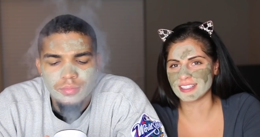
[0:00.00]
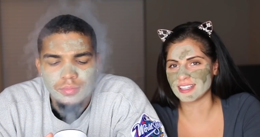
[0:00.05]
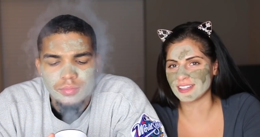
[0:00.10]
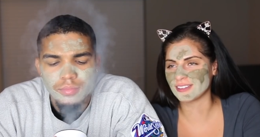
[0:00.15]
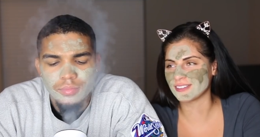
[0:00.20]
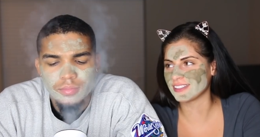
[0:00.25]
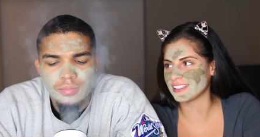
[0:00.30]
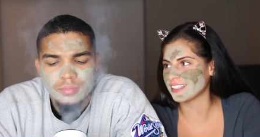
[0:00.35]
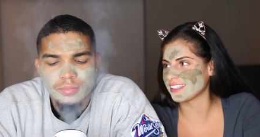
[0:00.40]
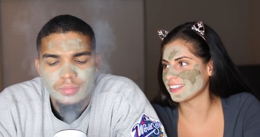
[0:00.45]
Speaker 1: say The
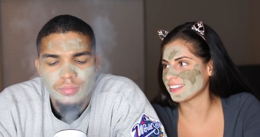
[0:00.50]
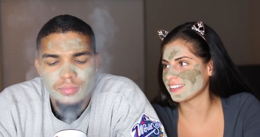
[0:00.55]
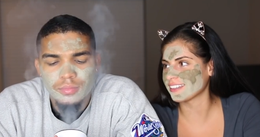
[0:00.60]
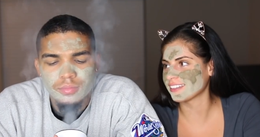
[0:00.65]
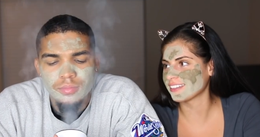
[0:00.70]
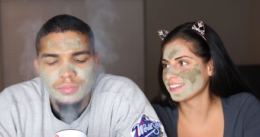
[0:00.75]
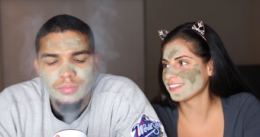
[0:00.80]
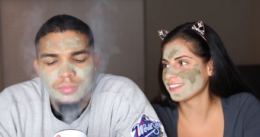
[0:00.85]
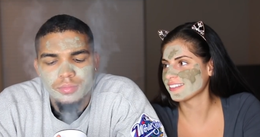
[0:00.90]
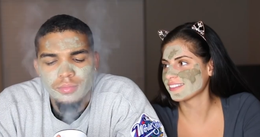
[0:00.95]
Weeknd.
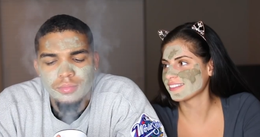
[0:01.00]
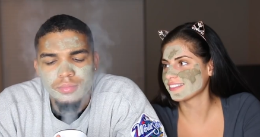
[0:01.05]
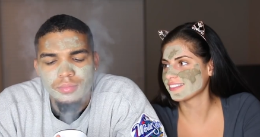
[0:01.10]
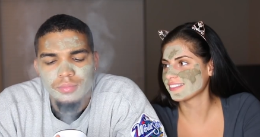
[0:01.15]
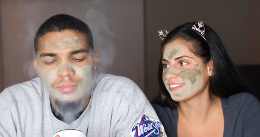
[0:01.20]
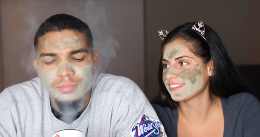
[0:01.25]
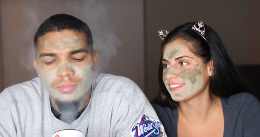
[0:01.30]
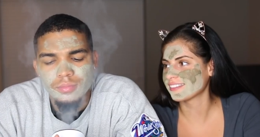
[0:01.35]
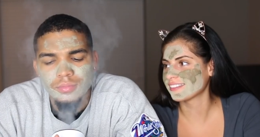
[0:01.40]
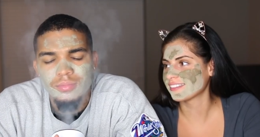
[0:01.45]

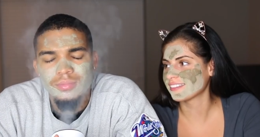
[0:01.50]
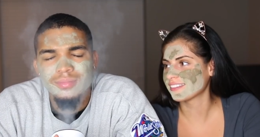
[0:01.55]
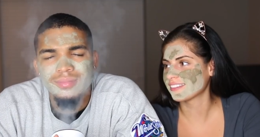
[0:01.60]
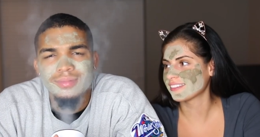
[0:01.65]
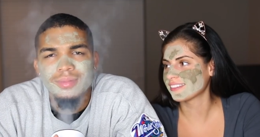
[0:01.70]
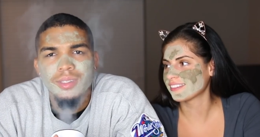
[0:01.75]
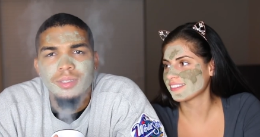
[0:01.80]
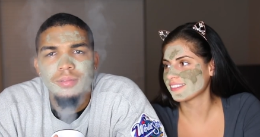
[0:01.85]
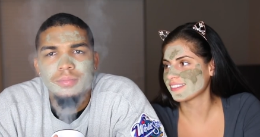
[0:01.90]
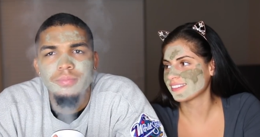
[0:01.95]

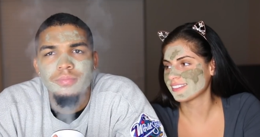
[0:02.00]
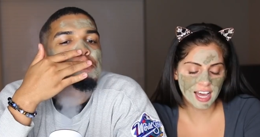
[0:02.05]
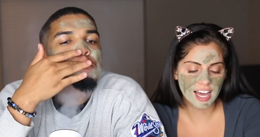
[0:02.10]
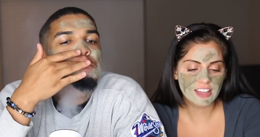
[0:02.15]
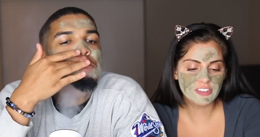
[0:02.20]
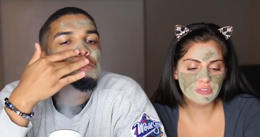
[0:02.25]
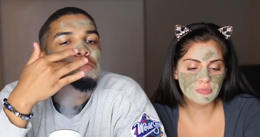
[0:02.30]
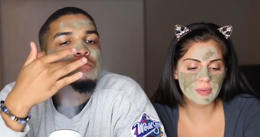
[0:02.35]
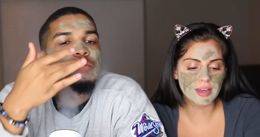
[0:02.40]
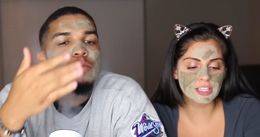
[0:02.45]

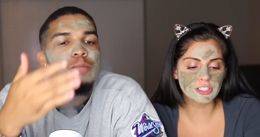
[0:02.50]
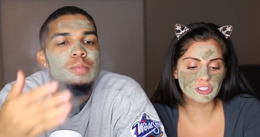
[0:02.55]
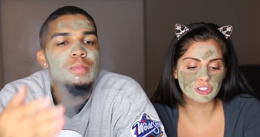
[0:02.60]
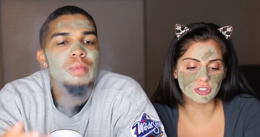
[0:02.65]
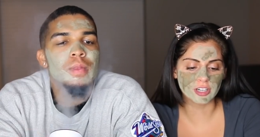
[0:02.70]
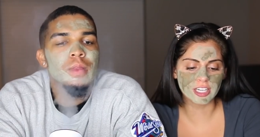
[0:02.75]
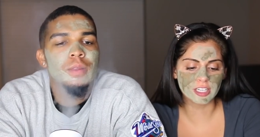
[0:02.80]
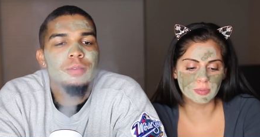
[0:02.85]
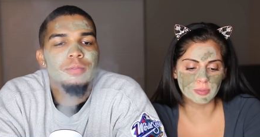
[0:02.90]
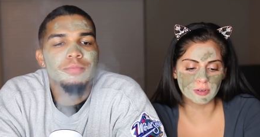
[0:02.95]
I've met
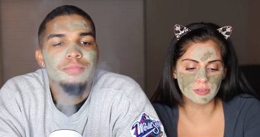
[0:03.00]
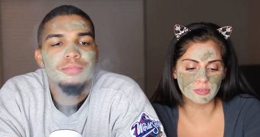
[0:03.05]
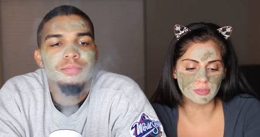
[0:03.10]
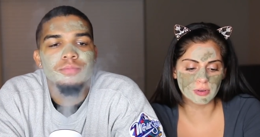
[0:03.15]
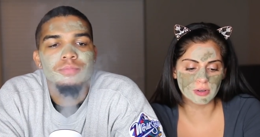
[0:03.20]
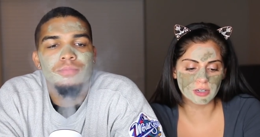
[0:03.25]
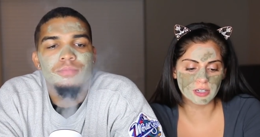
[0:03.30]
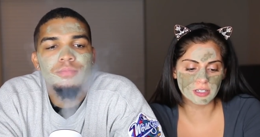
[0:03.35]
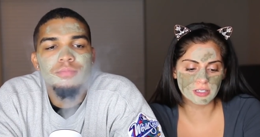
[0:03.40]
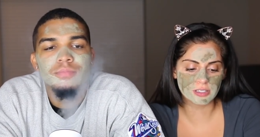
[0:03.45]
Drake
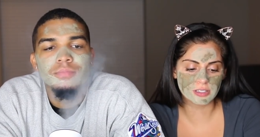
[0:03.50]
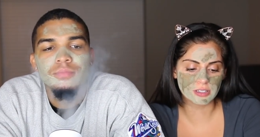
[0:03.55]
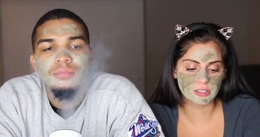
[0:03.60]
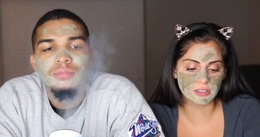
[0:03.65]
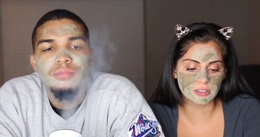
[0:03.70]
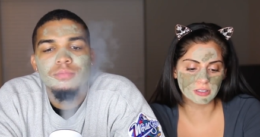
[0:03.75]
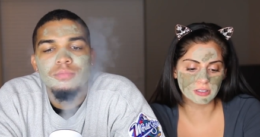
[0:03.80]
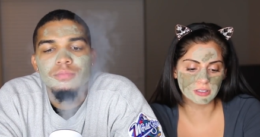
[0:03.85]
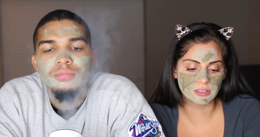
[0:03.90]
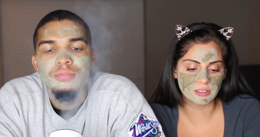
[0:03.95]
before,
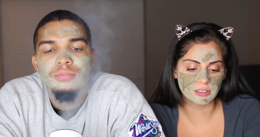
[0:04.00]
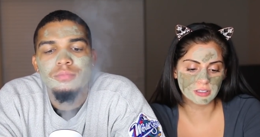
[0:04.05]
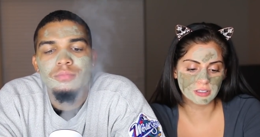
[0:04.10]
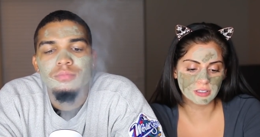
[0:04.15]
so